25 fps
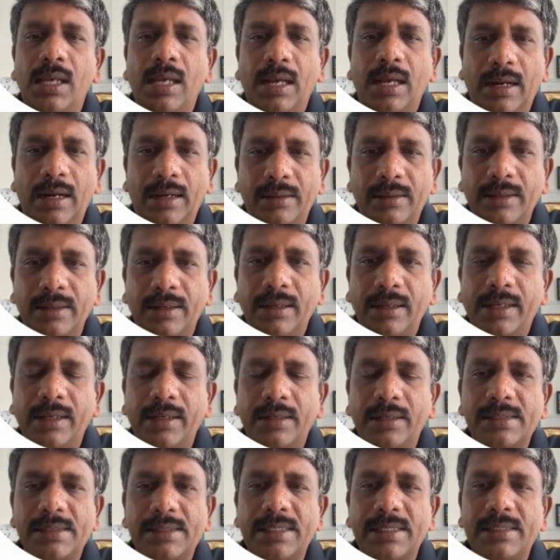And then, like,
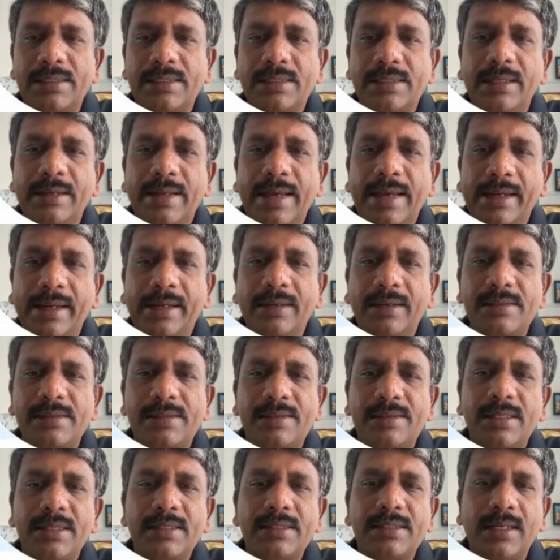it sets the
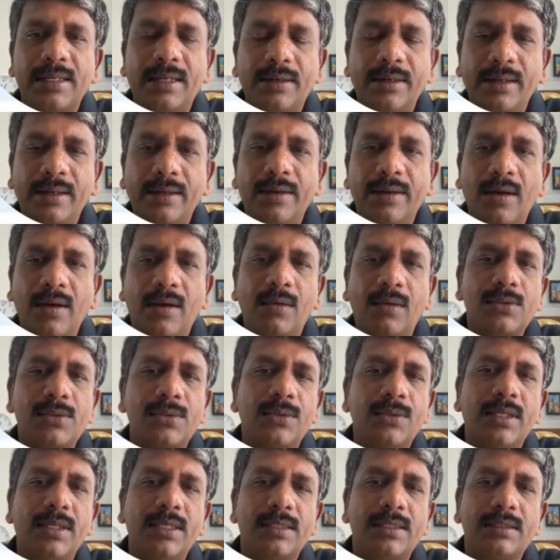diagnostics, and it also
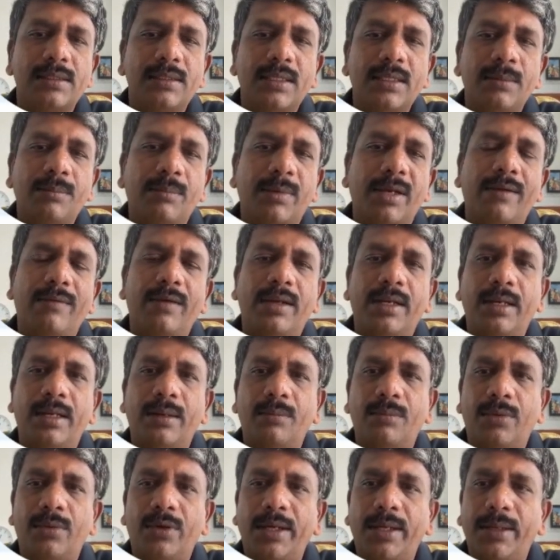does the private
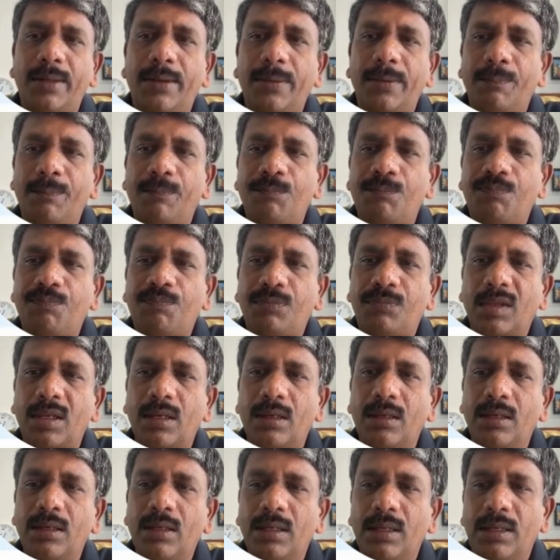endpoint.
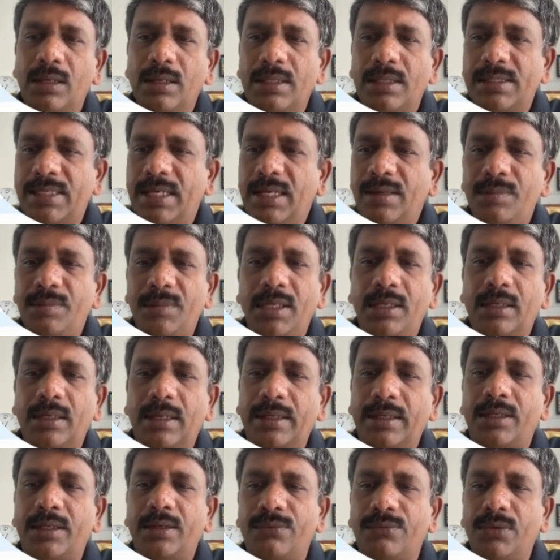Same thing,
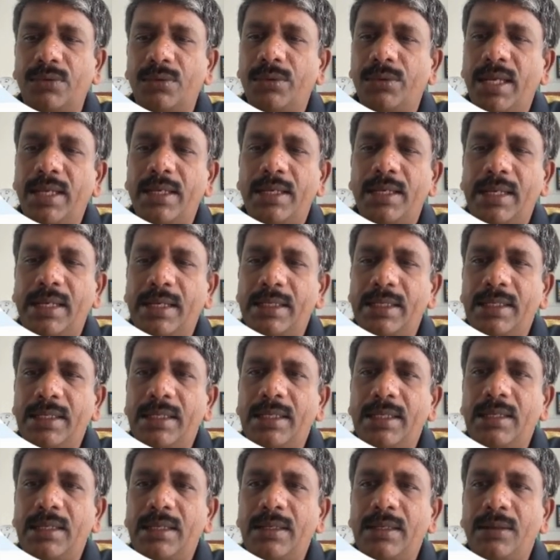like if you take
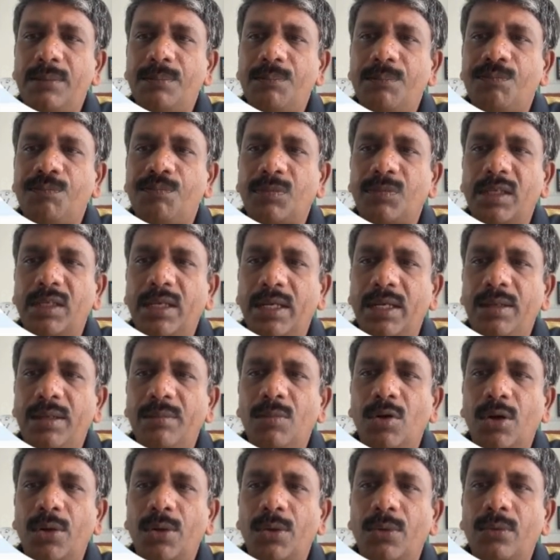any
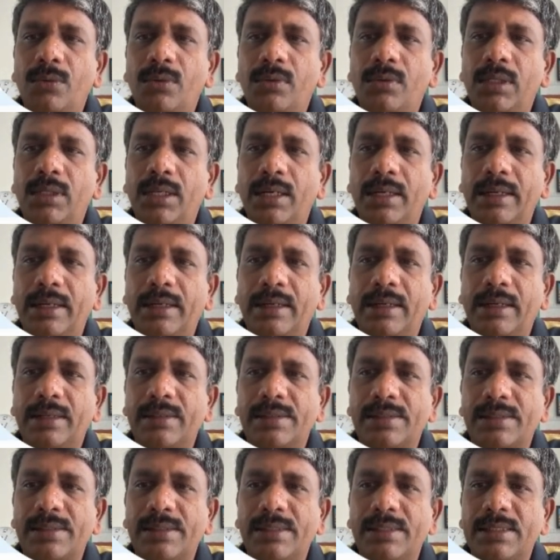module, it
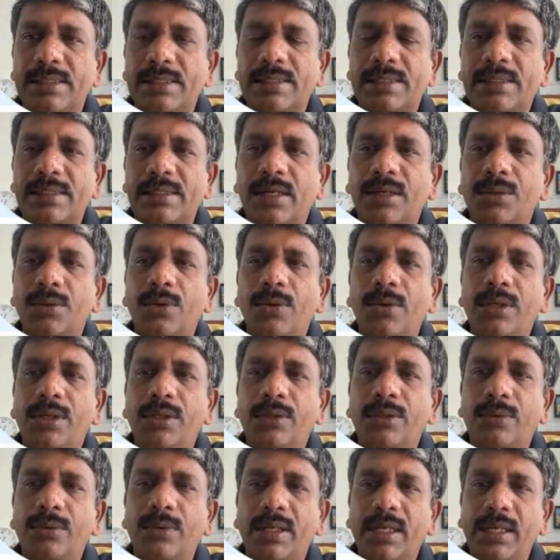is just not going
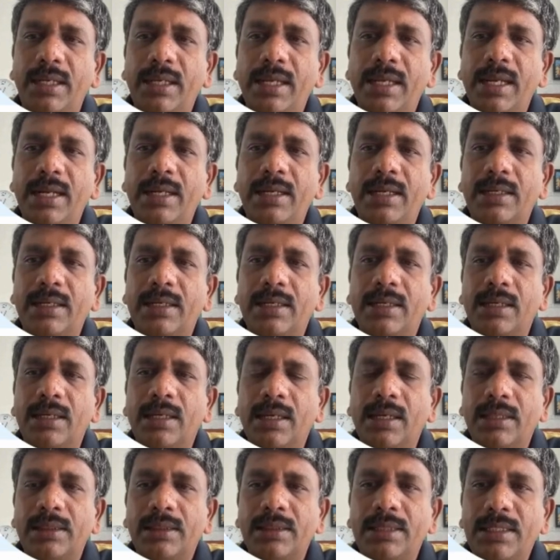to create
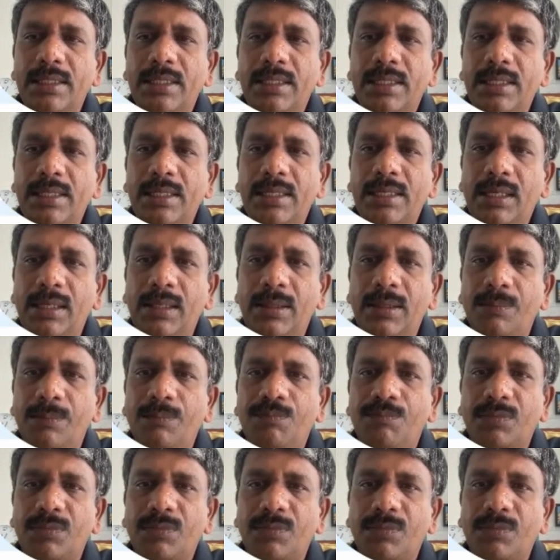the